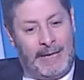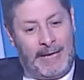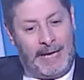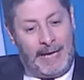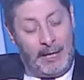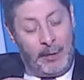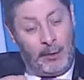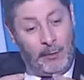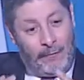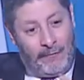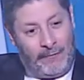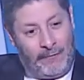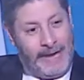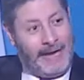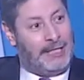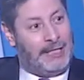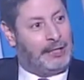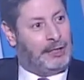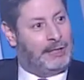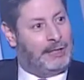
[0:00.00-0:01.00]

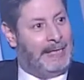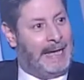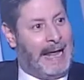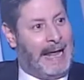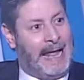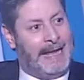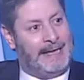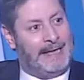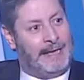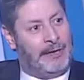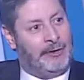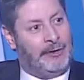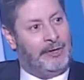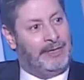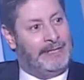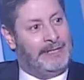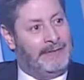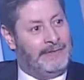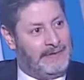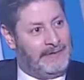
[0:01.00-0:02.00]
innovation and
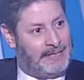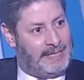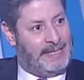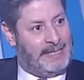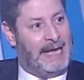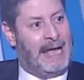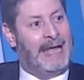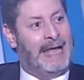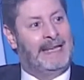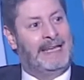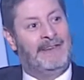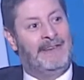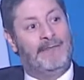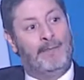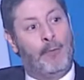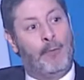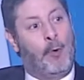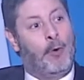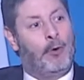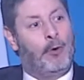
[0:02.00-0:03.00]
creativity, and give
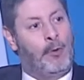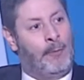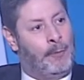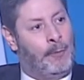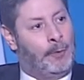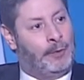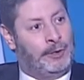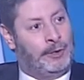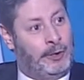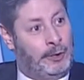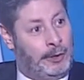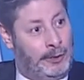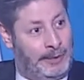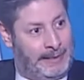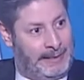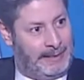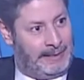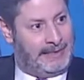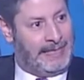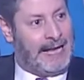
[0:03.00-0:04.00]
more
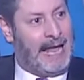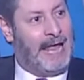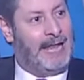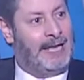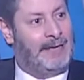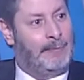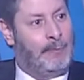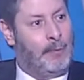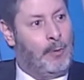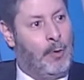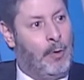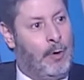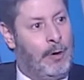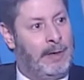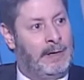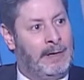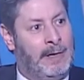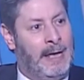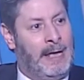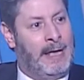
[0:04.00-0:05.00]
opportunities and
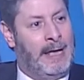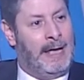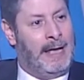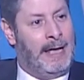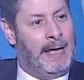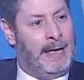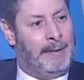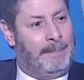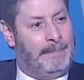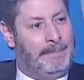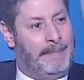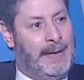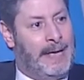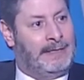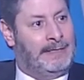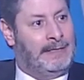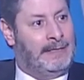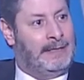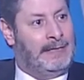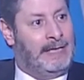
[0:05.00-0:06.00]
more
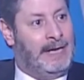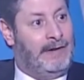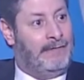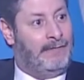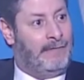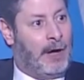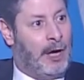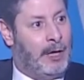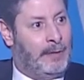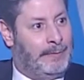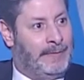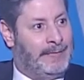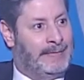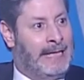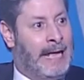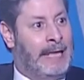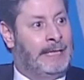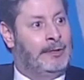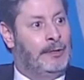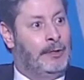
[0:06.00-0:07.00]
better environment
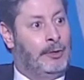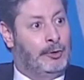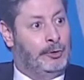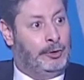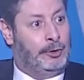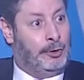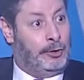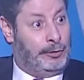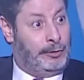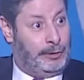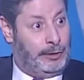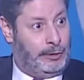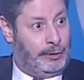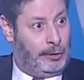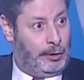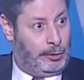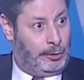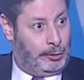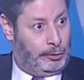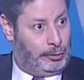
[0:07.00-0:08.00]
and
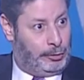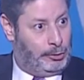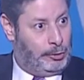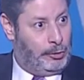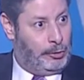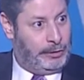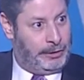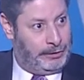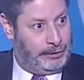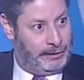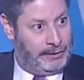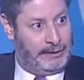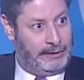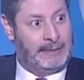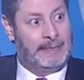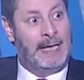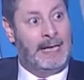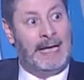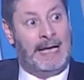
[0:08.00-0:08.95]
luxurious